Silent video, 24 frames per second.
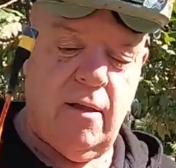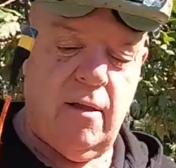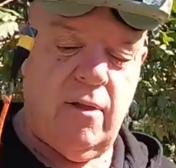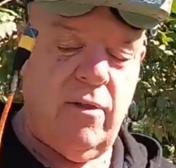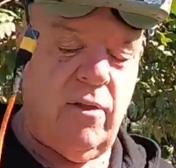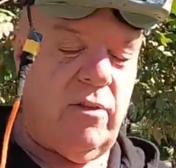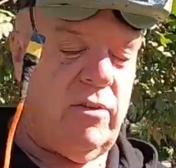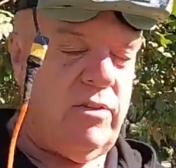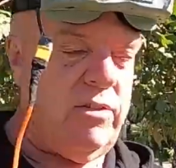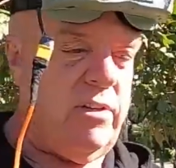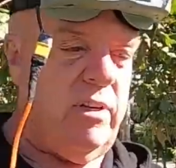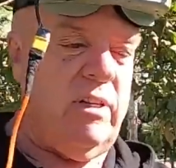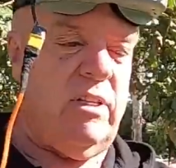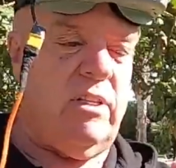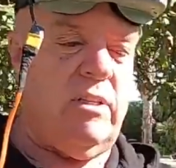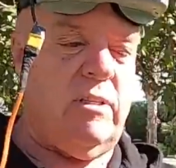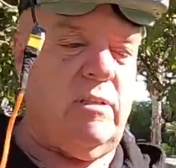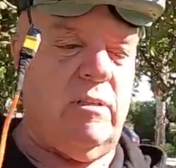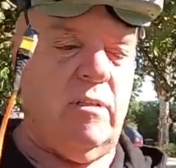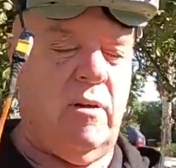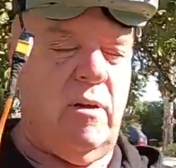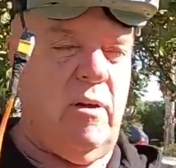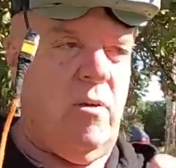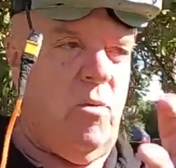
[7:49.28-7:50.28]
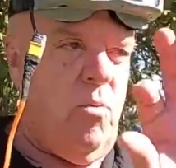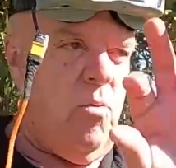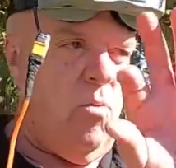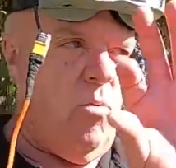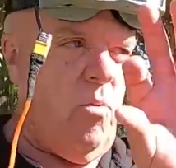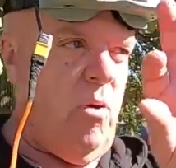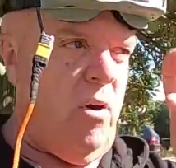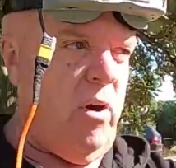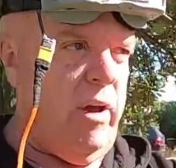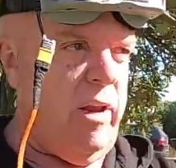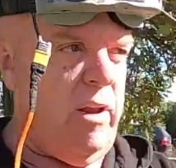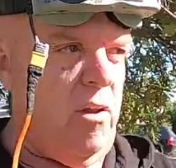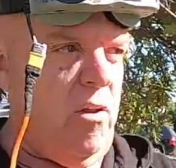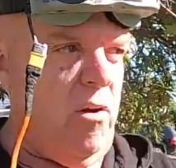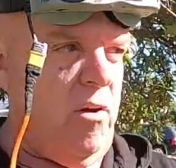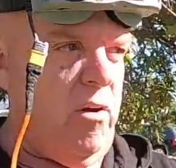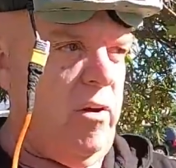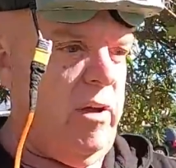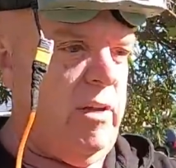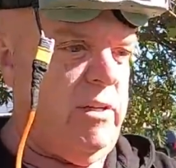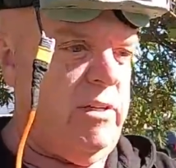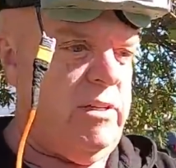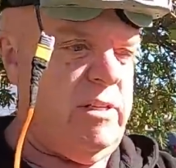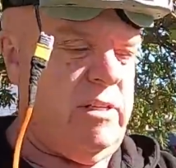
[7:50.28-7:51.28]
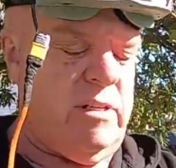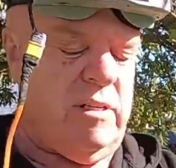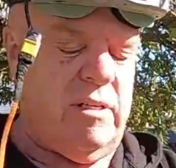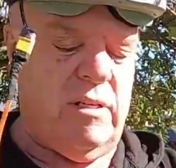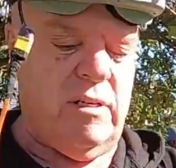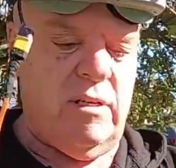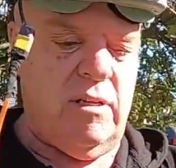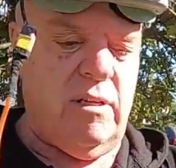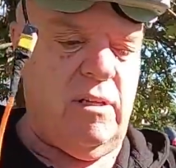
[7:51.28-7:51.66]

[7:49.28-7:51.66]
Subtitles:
There's these white lines.